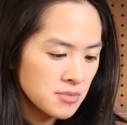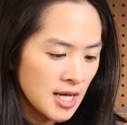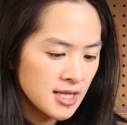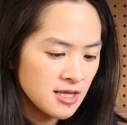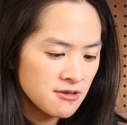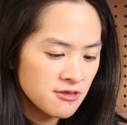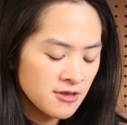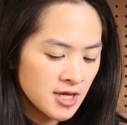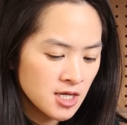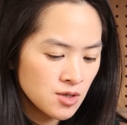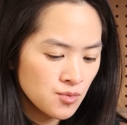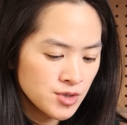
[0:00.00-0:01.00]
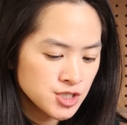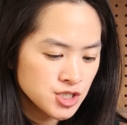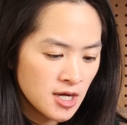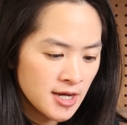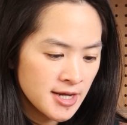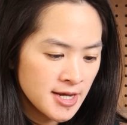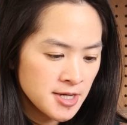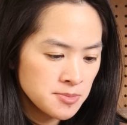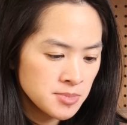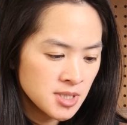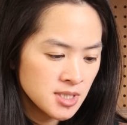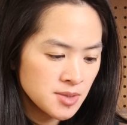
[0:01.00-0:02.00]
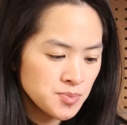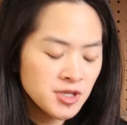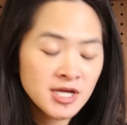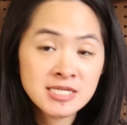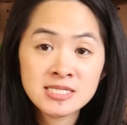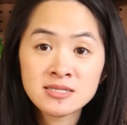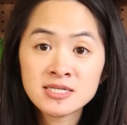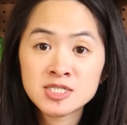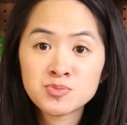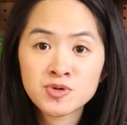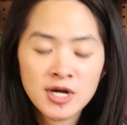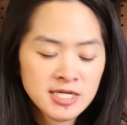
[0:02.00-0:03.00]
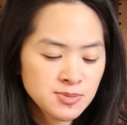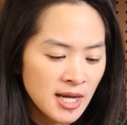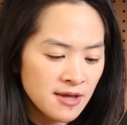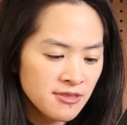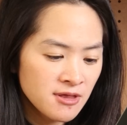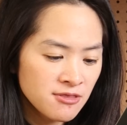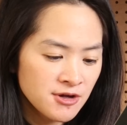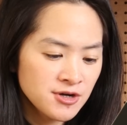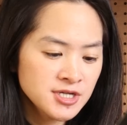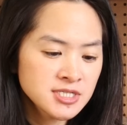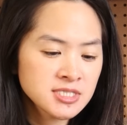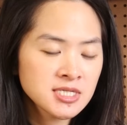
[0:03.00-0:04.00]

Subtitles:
anything, which I am pleasantly surprised by. I think there is